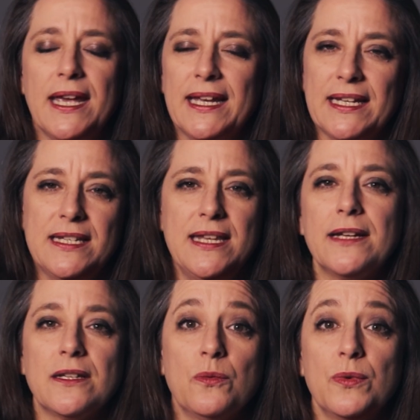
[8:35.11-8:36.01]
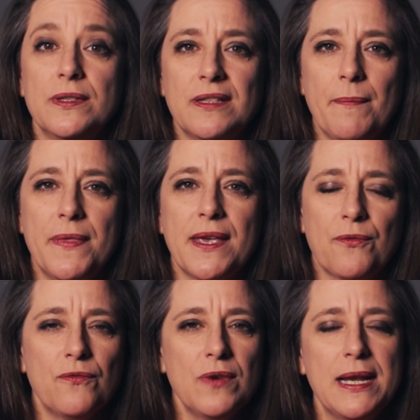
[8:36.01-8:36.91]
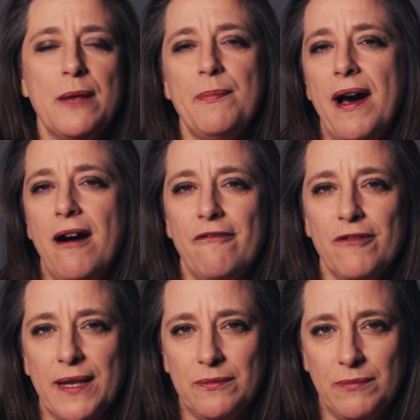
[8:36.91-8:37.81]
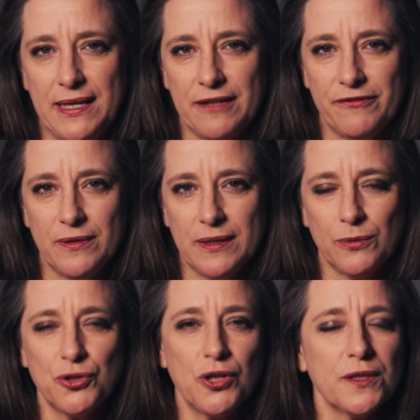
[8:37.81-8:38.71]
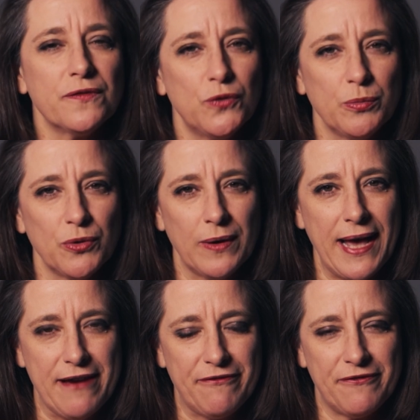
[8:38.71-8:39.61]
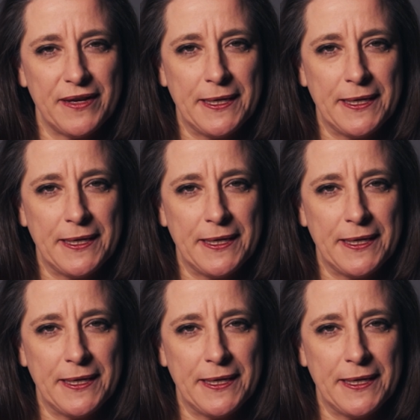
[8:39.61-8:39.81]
connect with something really powerful and meaningful. It'll transform your life.